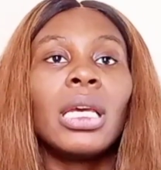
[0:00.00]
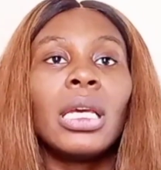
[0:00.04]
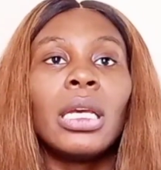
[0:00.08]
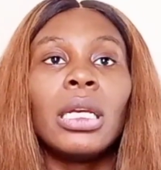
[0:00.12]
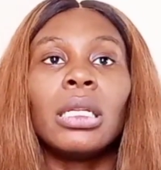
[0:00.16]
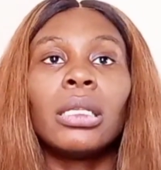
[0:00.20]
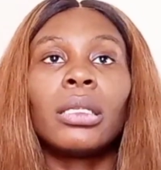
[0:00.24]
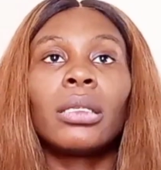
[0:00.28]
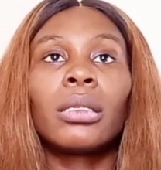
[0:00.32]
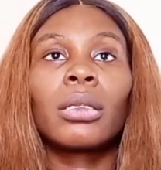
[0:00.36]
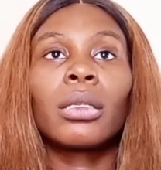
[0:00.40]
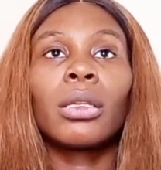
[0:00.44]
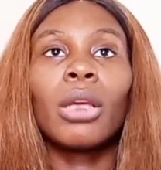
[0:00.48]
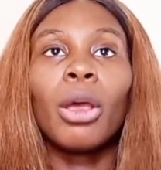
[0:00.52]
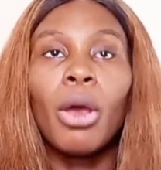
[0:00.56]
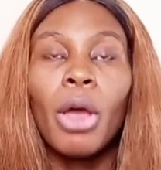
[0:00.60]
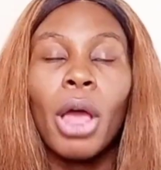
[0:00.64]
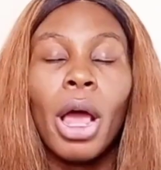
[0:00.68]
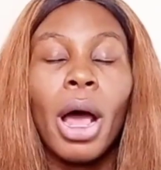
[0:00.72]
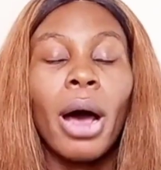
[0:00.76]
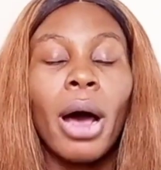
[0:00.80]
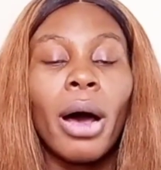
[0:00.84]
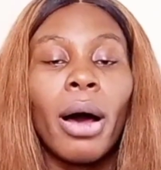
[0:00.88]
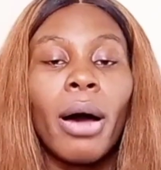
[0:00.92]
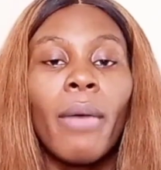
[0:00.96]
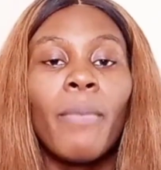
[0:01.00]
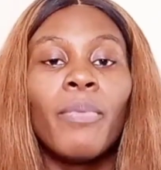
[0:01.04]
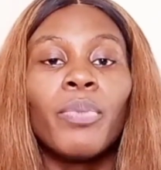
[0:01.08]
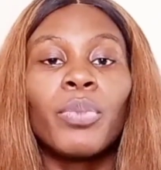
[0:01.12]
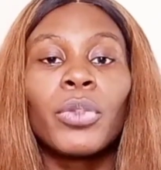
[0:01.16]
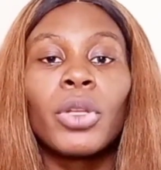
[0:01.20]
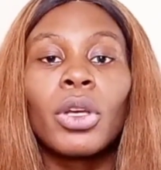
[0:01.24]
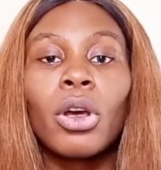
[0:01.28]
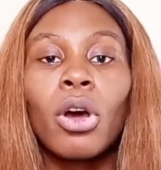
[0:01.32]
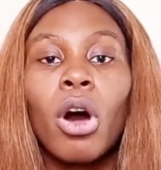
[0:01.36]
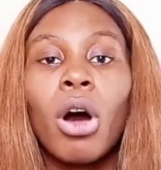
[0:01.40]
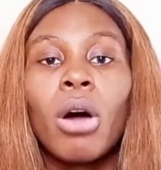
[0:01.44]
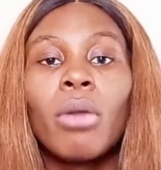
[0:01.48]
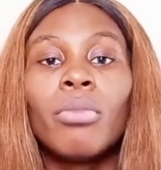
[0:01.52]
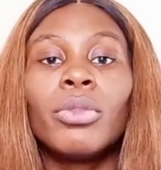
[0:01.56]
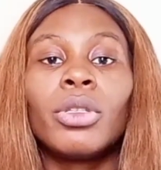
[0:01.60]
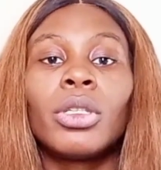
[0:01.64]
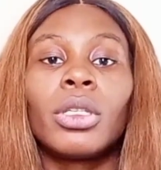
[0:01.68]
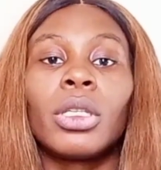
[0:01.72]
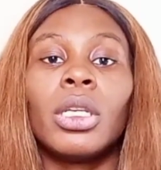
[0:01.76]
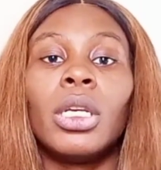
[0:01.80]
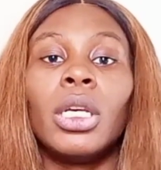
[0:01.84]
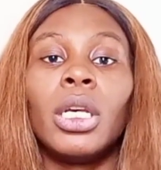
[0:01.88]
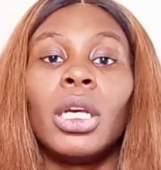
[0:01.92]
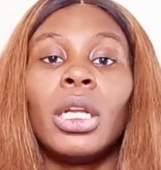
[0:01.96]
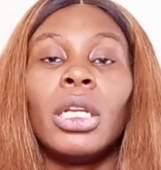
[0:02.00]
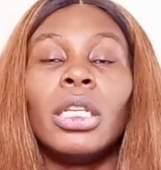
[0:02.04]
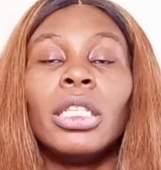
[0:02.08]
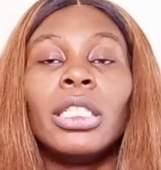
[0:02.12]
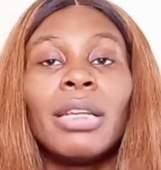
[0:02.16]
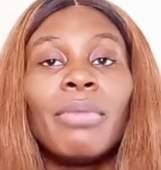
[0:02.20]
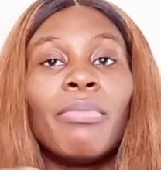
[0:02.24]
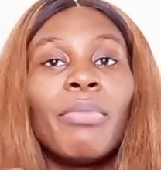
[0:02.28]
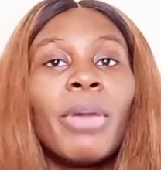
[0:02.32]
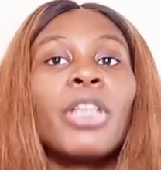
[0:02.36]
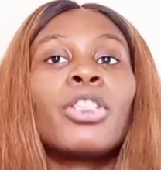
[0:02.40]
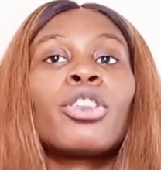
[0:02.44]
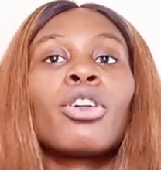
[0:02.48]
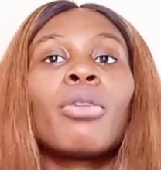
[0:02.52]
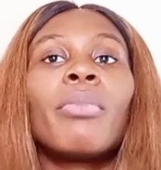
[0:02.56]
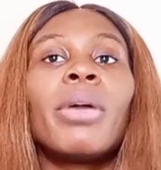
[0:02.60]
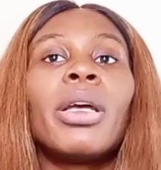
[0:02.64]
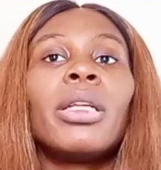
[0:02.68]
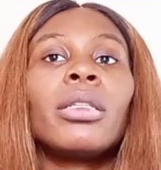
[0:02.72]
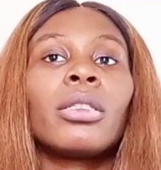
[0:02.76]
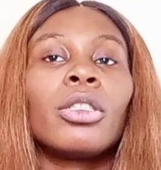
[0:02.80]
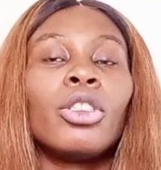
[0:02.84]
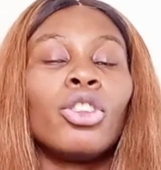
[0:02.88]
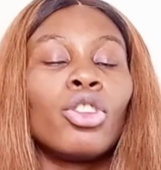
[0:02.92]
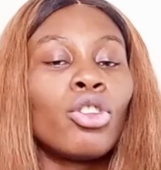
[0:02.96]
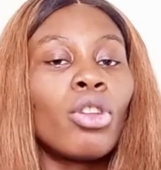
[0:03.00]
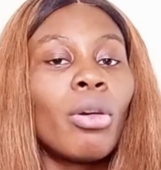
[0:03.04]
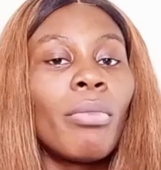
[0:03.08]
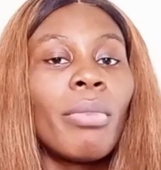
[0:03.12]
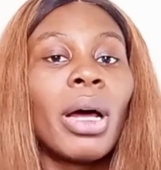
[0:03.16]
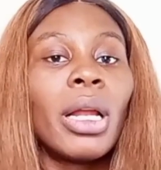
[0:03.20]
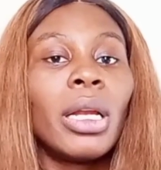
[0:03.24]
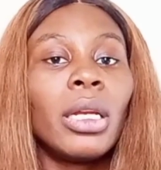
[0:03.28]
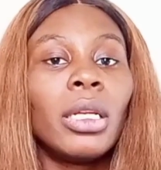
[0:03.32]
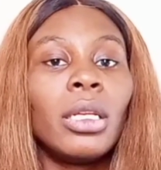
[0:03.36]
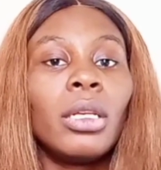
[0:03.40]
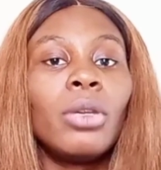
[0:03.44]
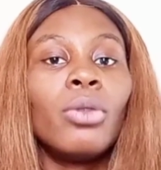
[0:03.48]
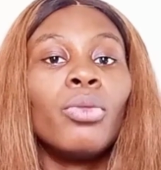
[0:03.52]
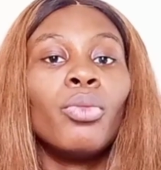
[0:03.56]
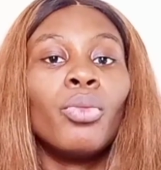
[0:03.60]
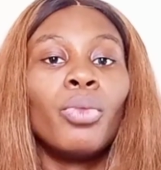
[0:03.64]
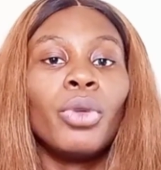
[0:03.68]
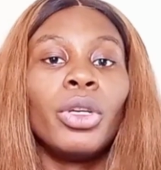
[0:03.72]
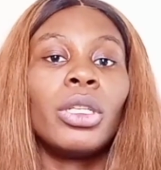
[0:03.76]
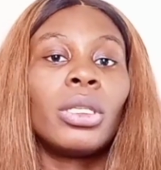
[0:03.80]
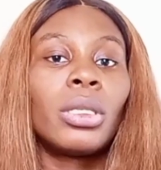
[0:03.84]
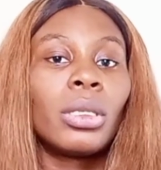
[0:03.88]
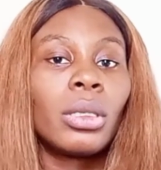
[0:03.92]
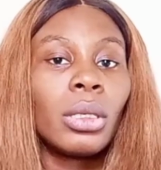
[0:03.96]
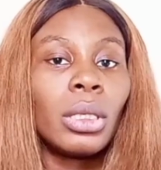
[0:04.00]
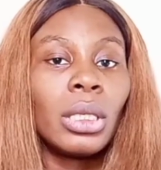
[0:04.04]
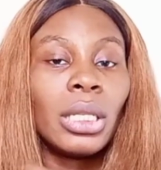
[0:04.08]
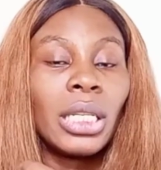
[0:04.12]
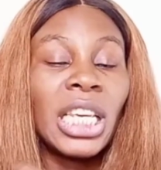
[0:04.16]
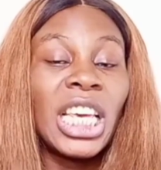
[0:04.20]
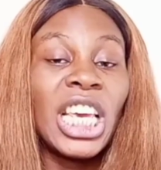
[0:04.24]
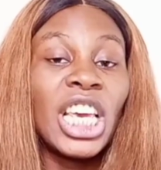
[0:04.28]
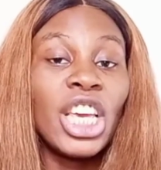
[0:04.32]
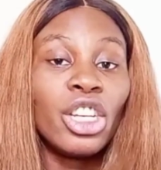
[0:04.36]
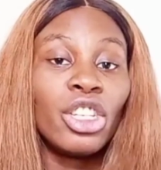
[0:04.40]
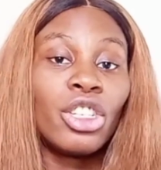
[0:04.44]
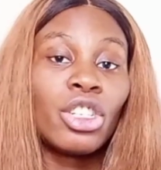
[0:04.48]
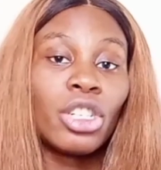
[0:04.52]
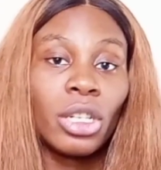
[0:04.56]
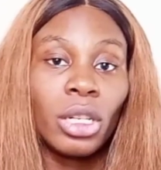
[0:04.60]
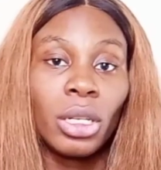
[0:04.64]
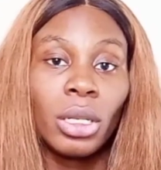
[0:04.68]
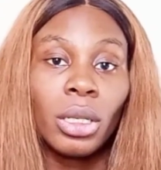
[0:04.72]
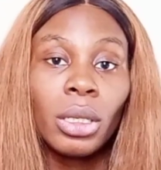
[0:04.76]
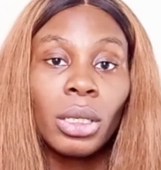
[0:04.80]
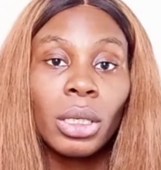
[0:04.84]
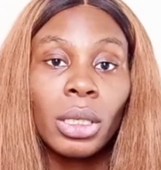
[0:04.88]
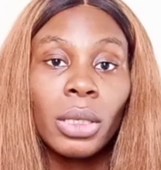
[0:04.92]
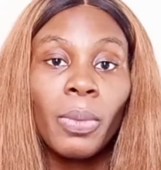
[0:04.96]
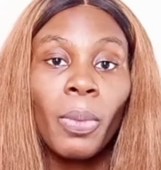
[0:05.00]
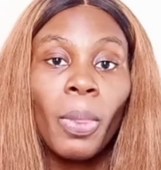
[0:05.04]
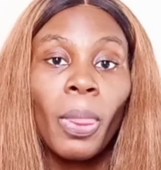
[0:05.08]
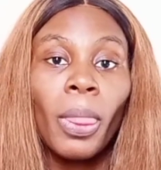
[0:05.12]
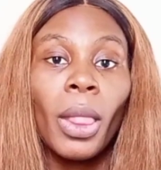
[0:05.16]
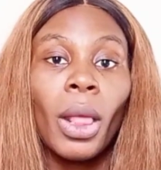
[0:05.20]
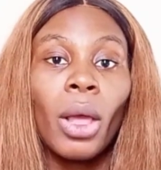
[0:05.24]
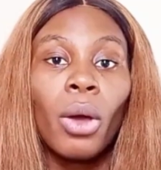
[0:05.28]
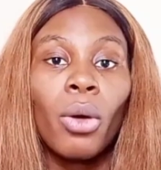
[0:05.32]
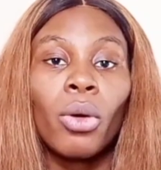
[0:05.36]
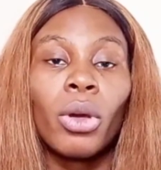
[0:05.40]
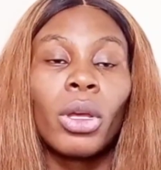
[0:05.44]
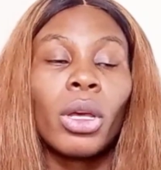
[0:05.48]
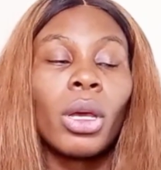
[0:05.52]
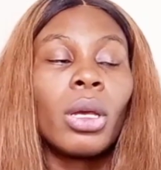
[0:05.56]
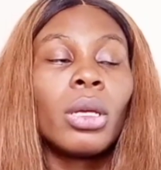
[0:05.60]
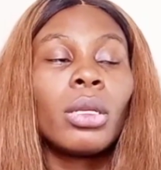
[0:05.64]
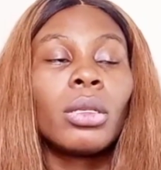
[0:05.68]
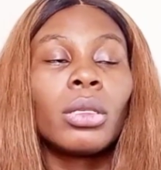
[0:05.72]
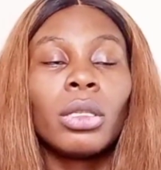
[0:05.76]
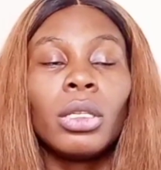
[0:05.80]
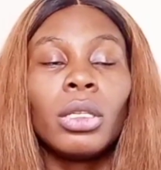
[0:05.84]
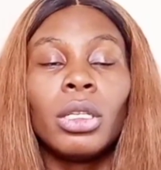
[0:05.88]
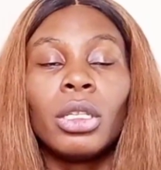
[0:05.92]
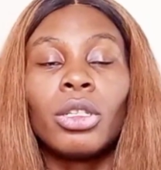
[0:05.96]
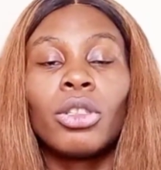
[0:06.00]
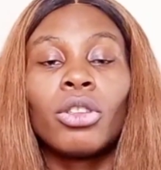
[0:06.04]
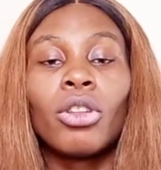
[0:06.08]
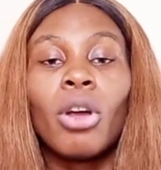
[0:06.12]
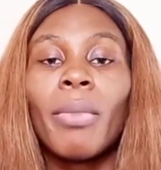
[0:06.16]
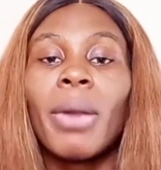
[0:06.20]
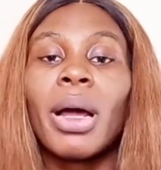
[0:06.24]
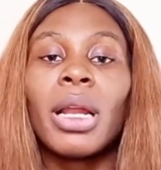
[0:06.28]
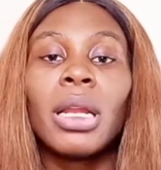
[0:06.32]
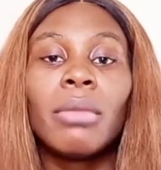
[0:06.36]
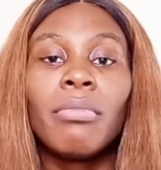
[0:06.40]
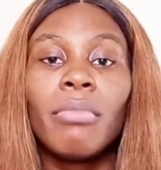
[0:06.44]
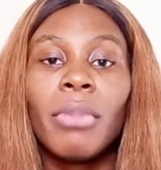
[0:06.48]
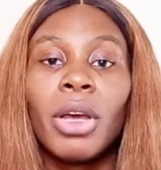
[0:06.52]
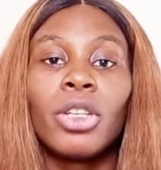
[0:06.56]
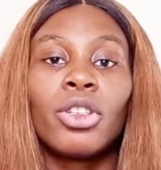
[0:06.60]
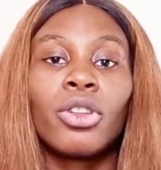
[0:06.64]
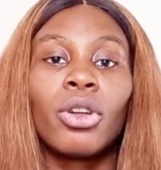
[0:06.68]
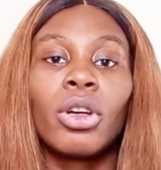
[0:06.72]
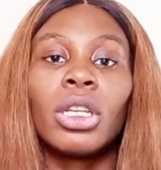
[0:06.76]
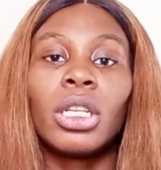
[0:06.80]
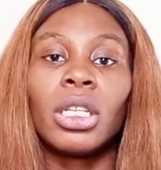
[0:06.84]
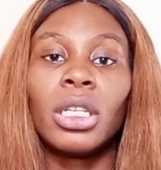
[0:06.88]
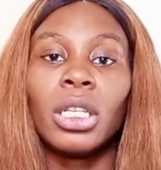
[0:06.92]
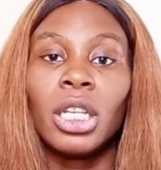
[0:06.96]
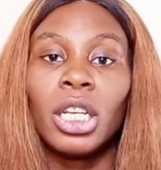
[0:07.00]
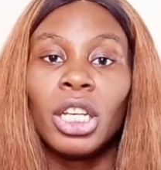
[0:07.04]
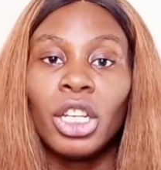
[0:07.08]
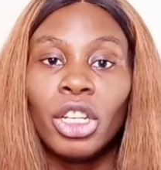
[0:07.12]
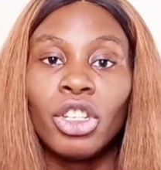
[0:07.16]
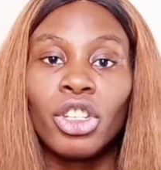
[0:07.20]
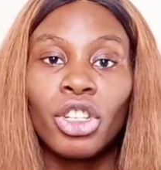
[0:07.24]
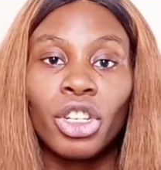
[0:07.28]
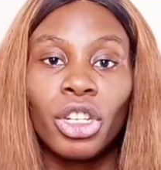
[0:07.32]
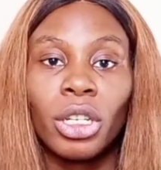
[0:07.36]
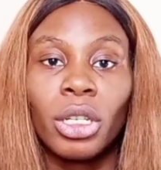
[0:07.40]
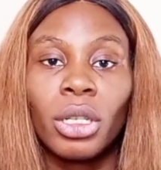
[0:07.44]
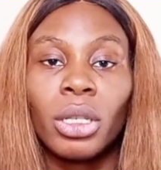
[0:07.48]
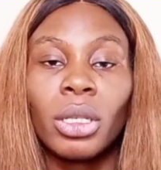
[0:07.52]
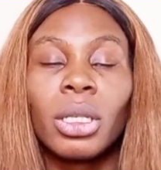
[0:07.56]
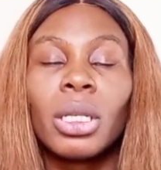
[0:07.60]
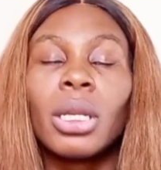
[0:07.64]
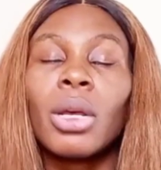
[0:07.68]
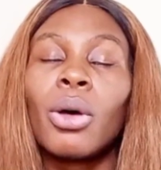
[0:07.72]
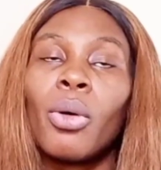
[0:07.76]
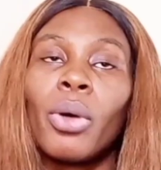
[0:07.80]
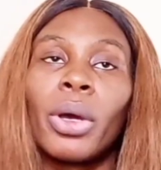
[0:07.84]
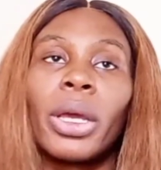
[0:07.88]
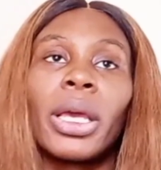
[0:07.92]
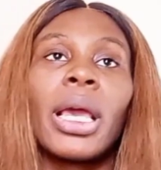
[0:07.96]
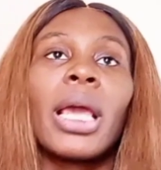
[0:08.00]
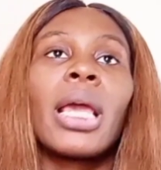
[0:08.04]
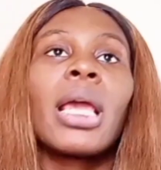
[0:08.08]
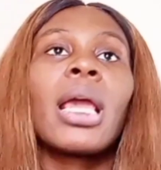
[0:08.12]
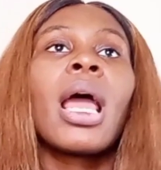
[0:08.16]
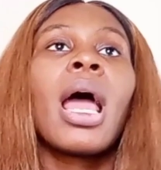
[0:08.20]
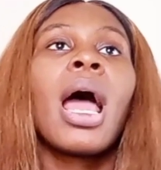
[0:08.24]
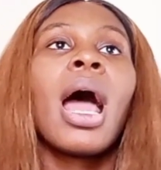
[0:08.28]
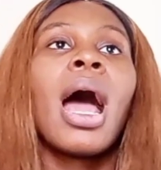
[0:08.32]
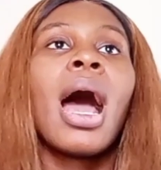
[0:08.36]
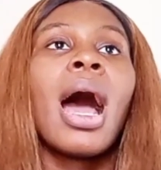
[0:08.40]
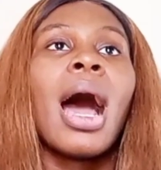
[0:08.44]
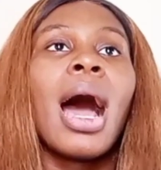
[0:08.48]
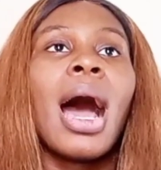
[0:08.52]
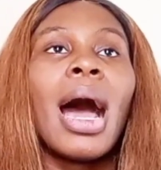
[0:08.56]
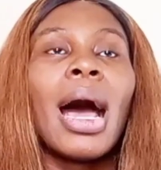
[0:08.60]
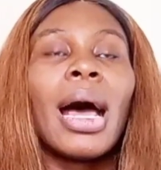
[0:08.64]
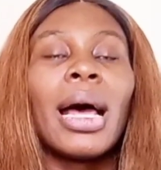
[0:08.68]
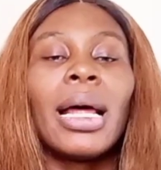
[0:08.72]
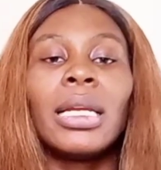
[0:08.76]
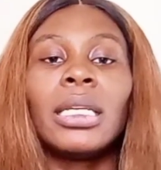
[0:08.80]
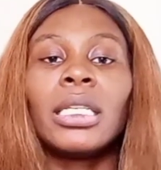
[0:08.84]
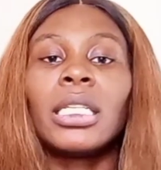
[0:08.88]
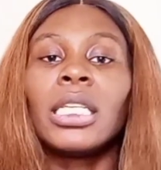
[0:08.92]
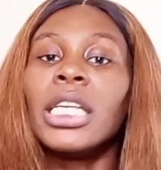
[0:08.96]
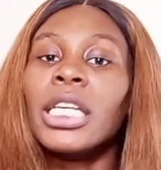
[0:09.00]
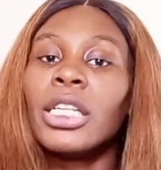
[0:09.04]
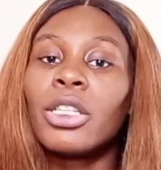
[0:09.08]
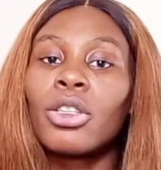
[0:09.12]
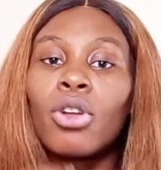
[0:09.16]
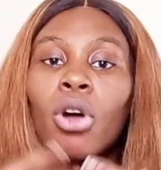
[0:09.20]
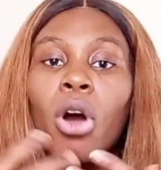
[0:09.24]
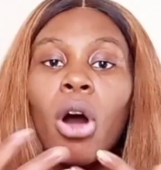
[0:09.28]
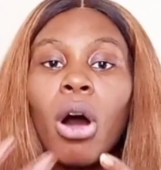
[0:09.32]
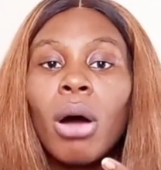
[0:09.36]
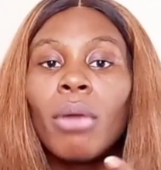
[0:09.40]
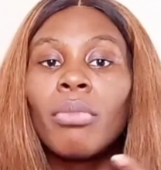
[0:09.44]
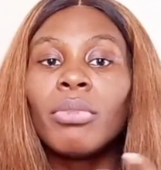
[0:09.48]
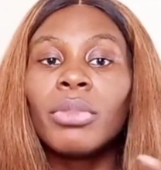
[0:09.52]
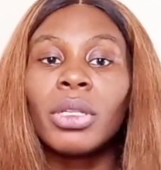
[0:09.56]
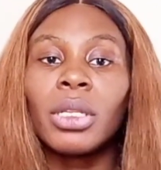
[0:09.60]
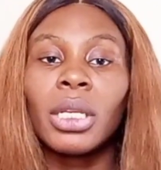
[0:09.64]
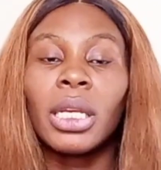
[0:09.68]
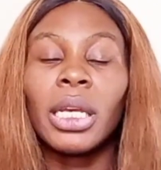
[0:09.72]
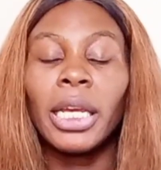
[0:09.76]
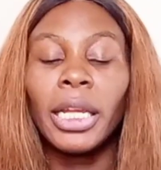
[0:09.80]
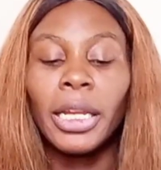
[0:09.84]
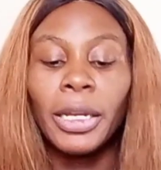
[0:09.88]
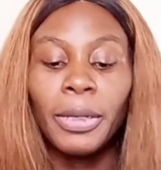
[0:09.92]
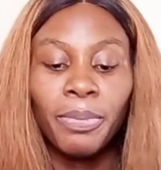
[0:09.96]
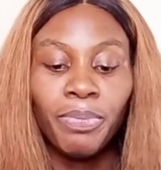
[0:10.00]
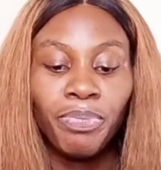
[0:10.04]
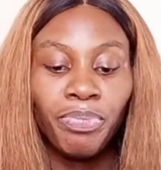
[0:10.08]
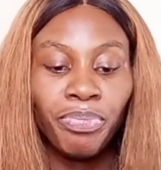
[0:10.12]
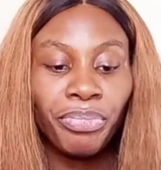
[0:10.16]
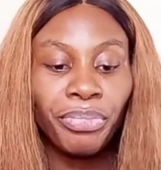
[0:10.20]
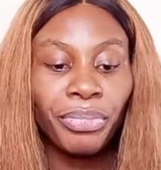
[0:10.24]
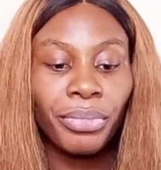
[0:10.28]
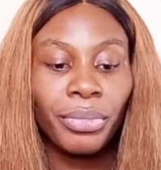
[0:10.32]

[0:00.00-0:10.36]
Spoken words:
It comes in, the measurement is normally with the inches, okay? It's normally measured in inches, okay? And it comes in